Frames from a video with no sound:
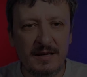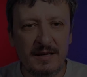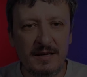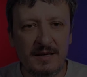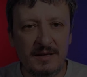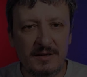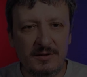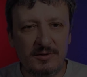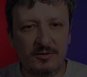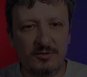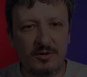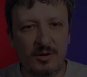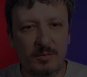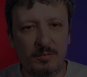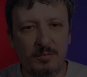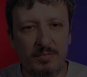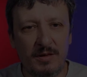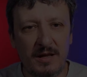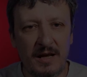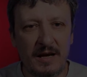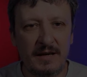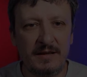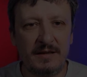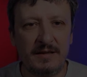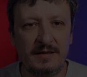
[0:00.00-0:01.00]
is to
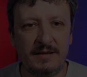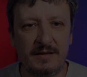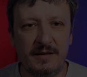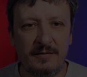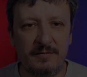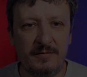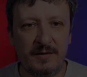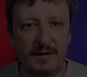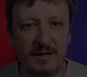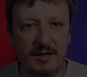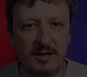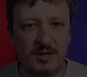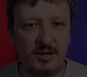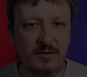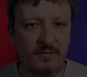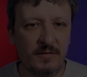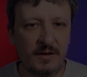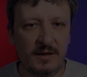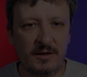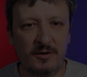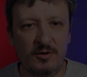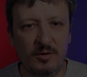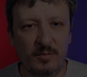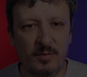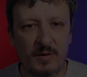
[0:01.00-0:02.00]
apply this definition
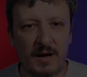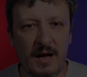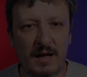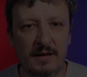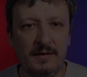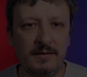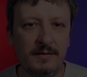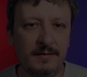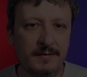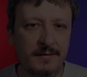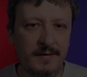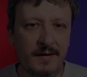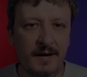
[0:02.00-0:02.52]
with kubectl.